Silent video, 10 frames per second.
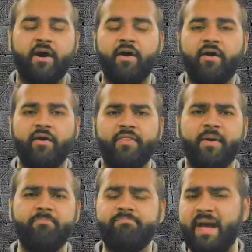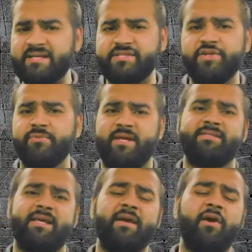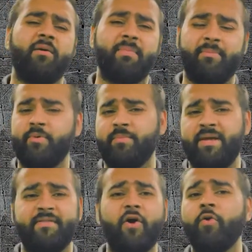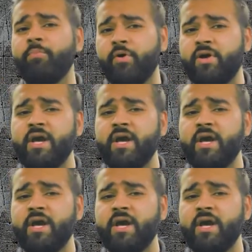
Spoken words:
are the best units in combat probably in the whole book,